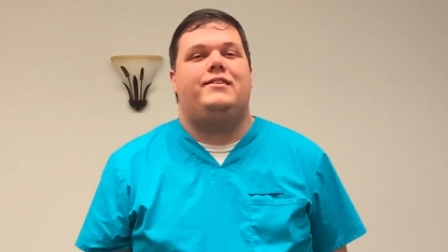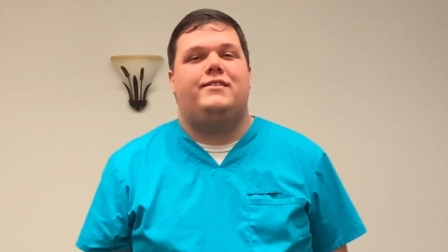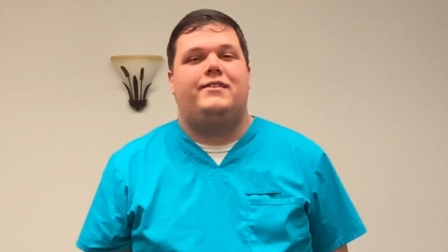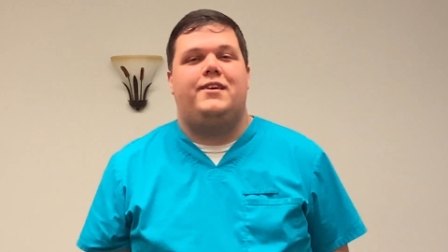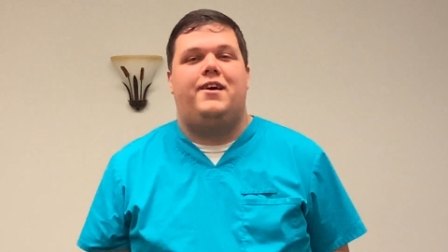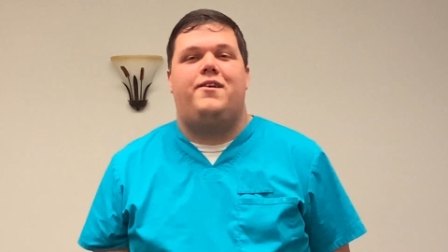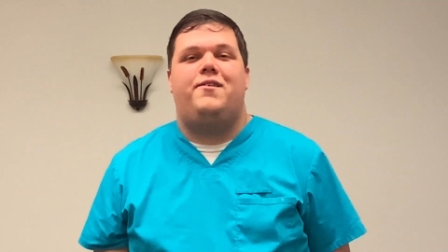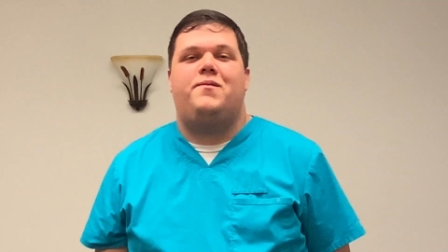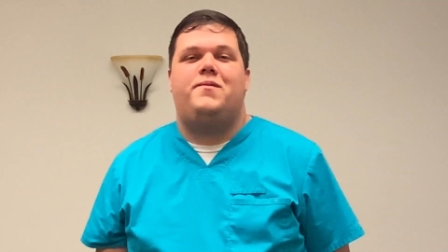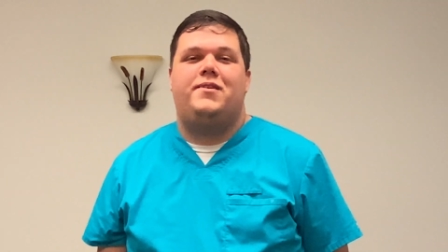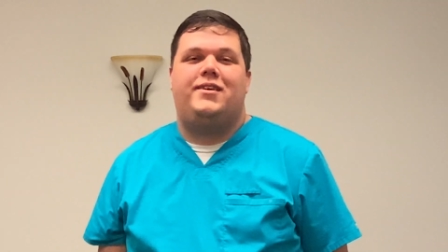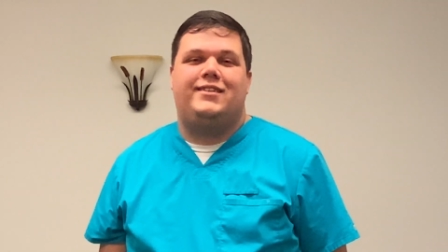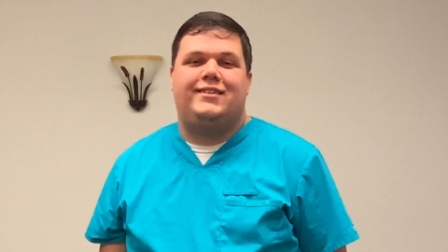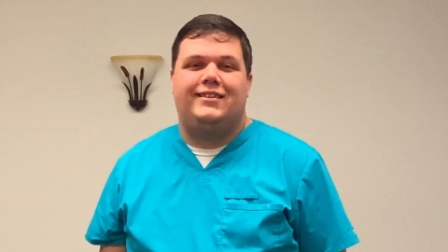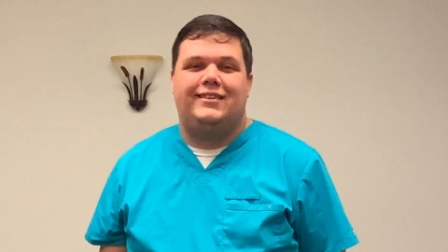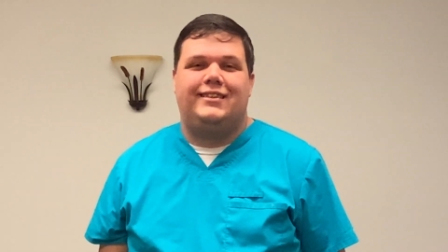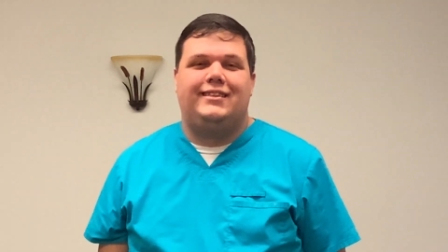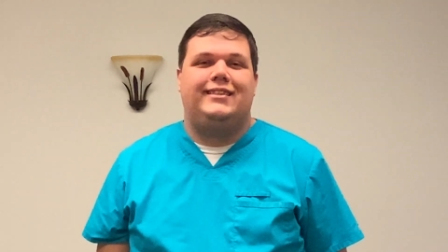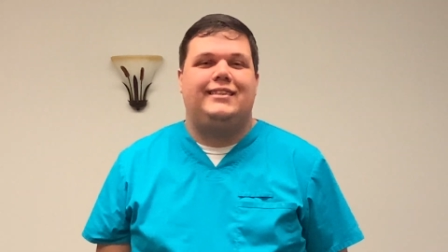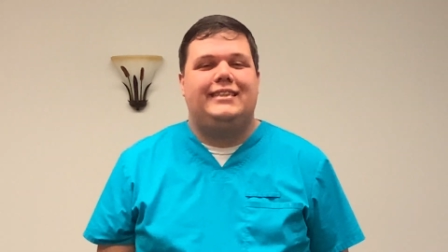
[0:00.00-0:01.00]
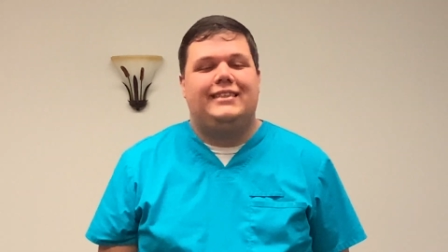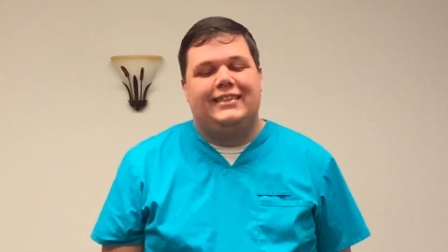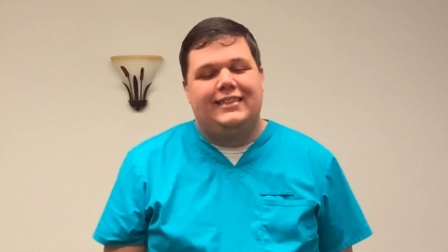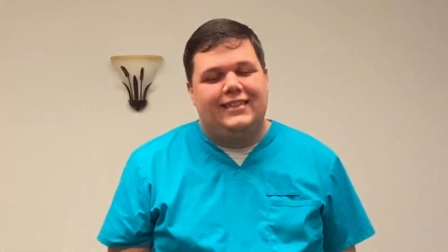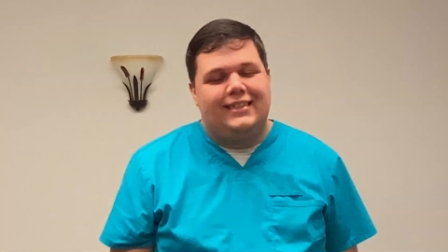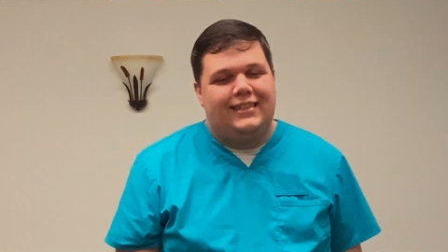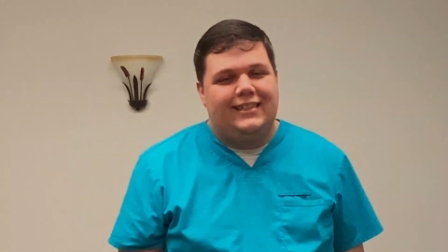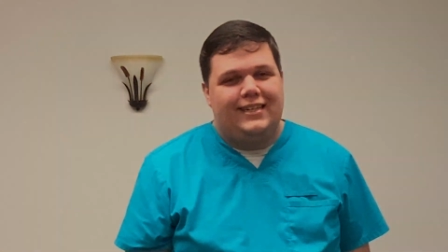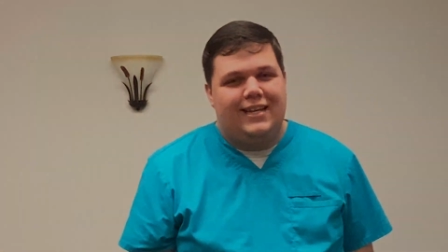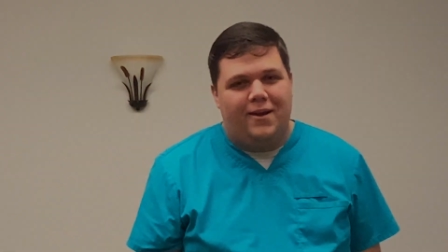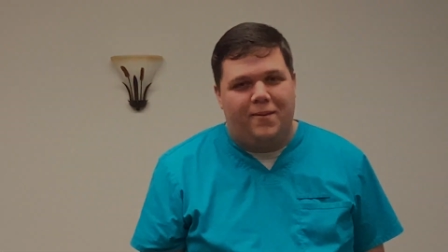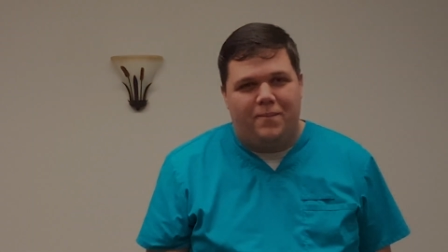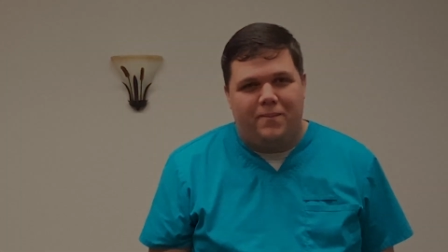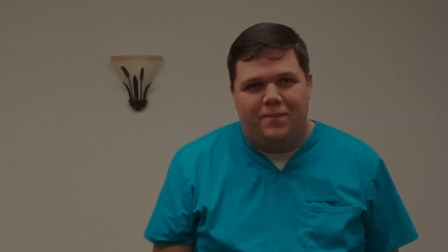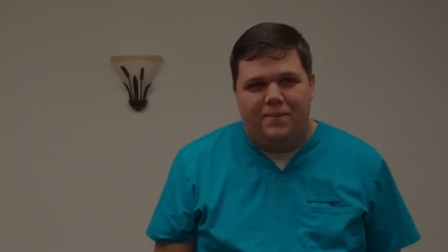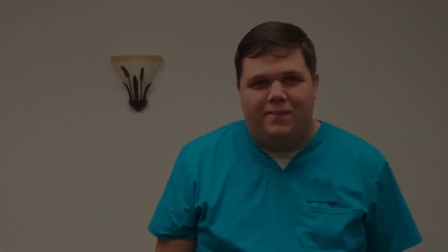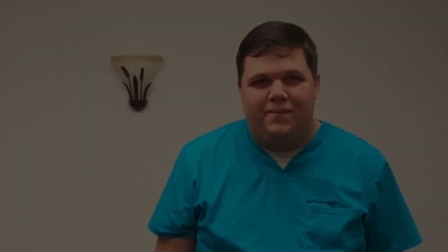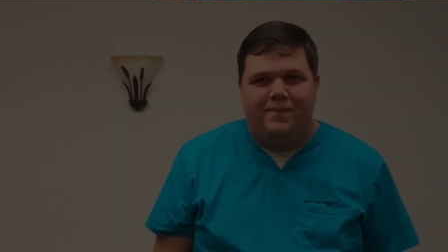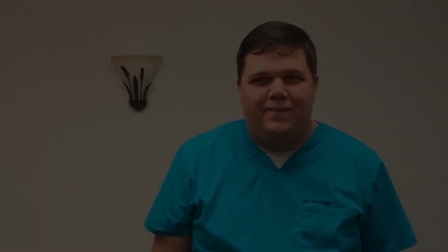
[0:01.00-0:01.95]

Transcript: So, yep.